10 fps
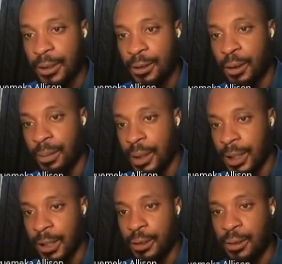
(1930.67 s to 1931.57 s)
used to
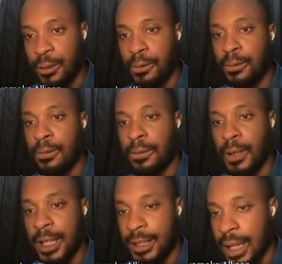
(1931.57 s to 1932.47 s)
communicate to
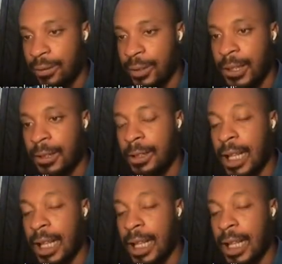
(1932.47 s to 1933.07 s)
a server,